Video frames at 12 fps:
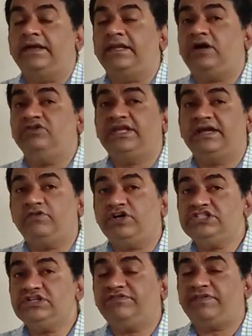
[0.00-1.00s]
Now there
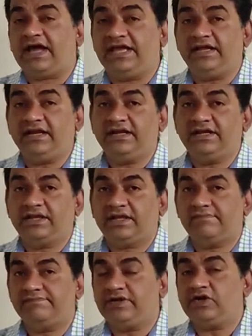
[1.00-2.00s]
was a fire
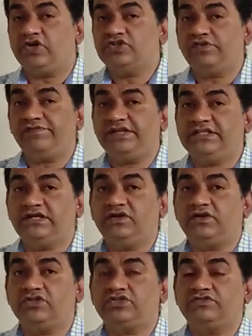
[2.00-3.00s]
because of which the
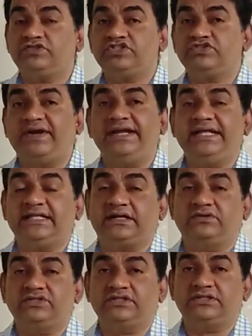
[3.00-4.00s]
loss was
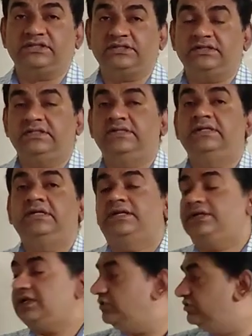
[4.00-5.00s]
20,000.
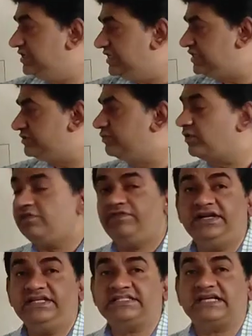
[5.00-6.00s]
Now this
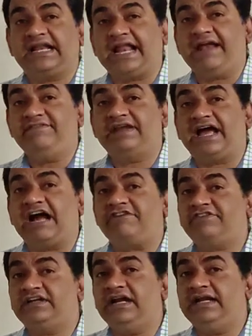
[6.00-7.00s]
profit is arrived
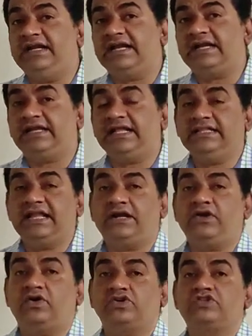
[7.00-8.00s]
after deducting
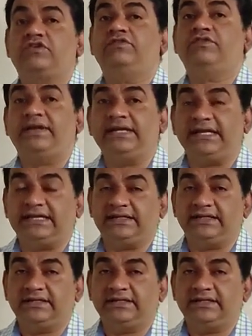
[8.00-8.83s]
that loss of 20.